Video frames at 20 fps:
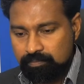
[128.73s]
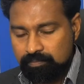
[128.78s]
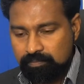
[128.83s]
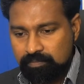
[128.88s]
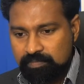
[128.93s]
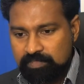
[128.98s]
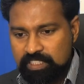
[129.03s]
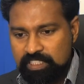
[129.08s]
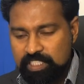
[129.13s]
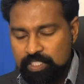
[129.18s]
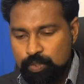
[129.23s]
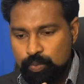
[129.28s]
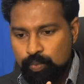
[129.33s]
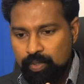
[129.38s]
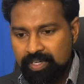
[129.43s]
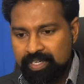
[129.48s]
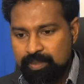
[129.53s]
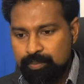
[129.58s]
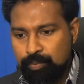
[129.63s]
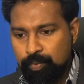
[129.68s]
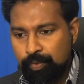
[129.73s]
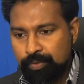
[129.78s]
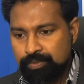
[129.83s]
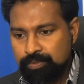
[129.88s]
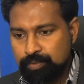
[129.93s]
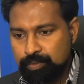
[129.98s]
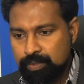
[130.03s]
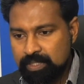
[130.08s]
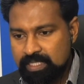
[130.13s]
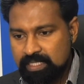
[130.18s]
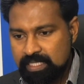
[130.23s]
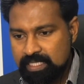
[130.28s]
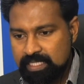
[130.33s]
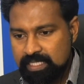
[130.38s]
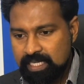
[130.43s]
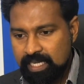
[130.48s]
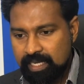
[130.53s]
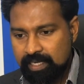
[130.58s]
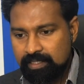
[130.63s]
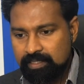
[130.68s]
This is very important to
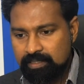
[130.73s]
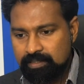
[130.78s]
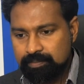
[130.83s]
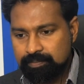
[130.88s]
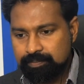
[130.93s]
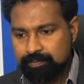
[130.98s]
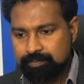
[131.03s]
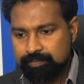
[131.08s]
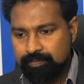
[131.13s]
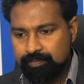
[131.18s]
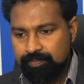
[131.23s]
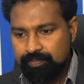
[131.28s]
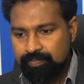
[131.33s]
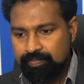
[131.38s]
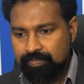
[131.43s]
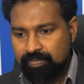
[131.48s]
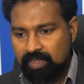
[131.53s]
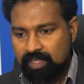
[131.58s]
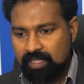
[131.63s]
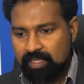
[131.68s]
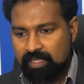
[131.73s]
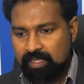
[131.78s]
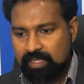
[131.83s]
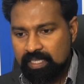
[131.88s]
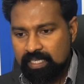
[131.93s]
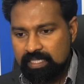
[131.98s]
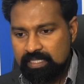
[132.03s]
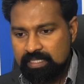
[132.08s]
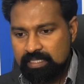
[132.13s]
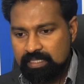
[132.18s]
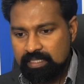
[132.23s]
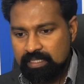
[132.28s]
understand that